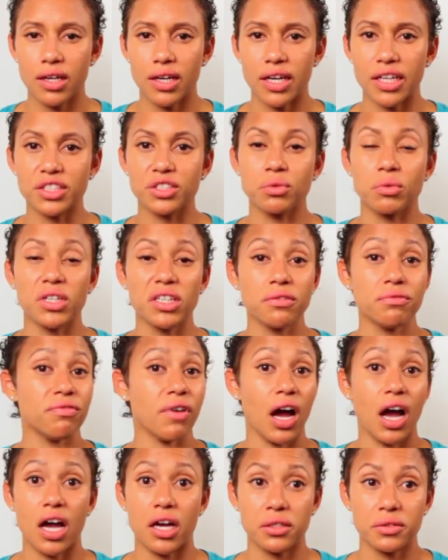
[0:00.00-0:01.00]
At
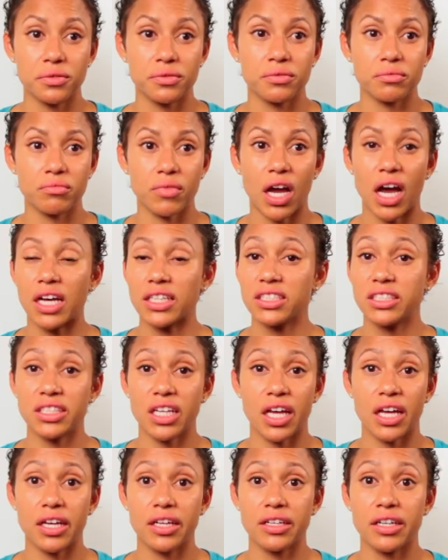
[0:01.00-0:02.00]
25, I
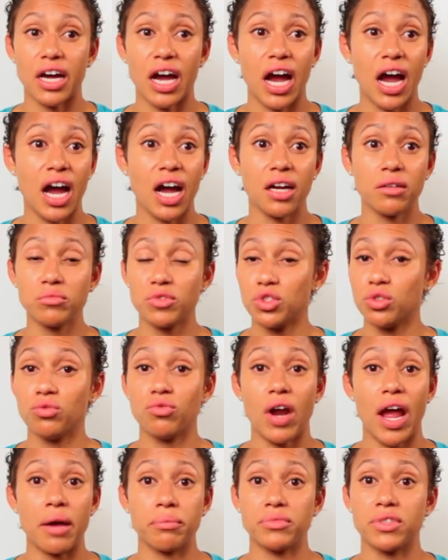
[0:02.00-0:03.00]
said, I'm too
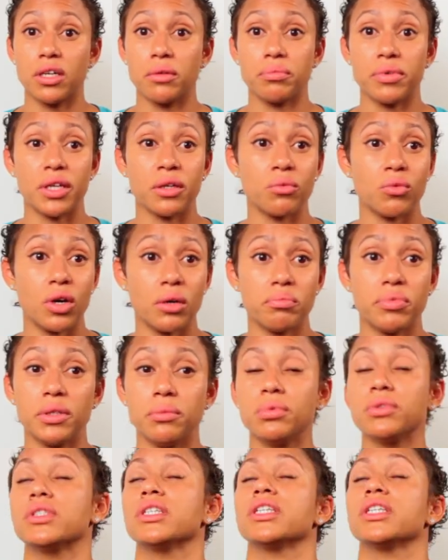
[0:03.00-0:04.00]
wrapped up in what
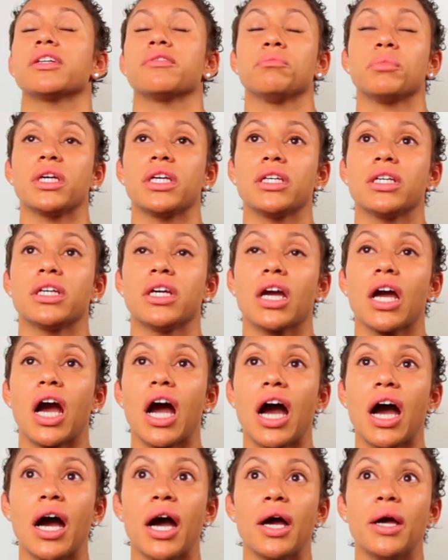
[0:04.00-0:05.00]
people think of me.
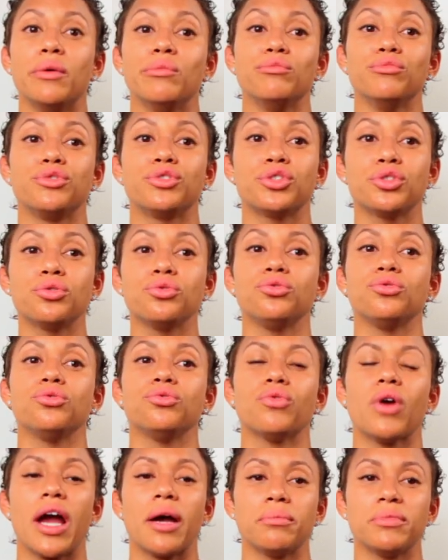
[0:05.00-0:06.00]
I'm too
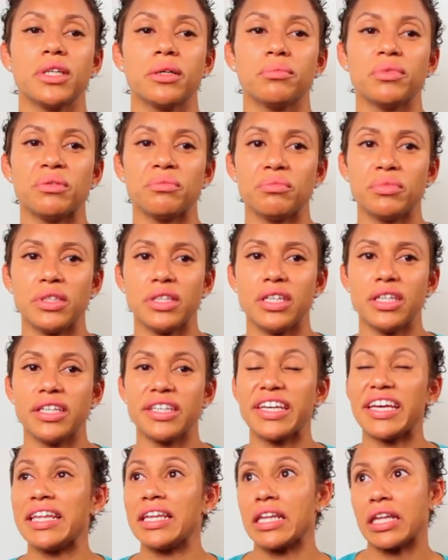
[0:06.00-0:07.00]
wrapped up in
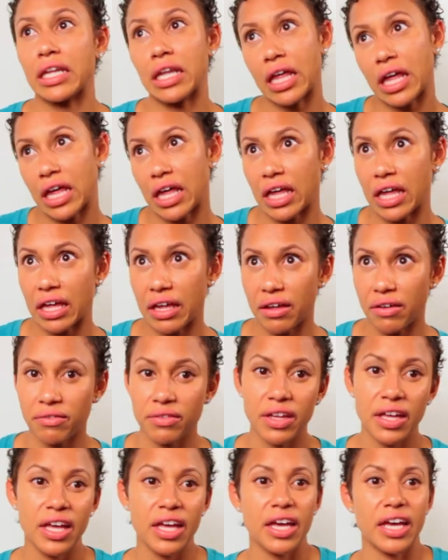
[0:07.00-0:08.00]
being in love
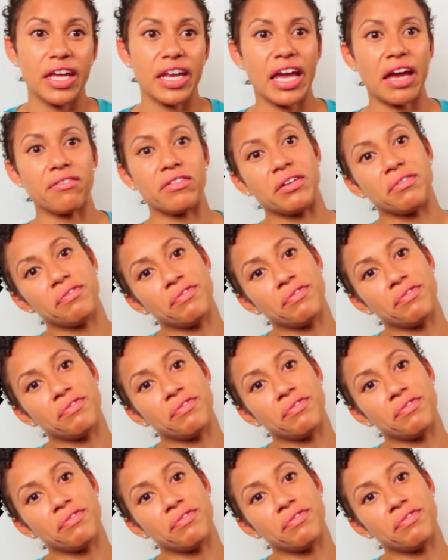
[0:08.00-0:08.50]
and having a